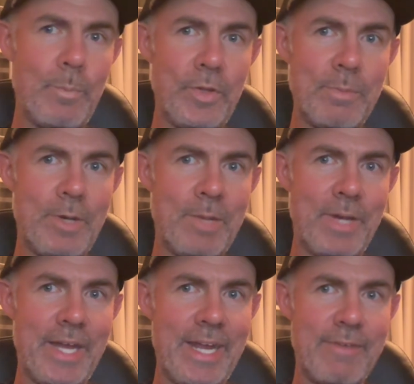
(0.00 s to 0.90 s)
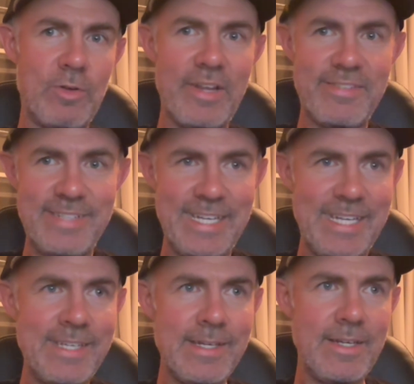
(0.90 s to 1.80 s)
put them on my
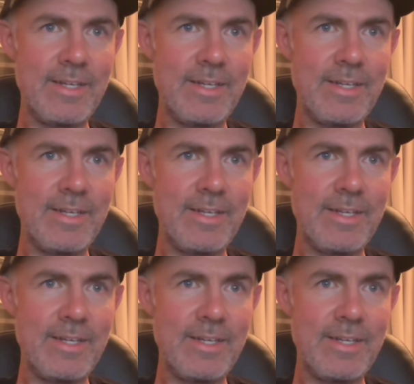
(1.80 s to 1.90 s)
EverSD.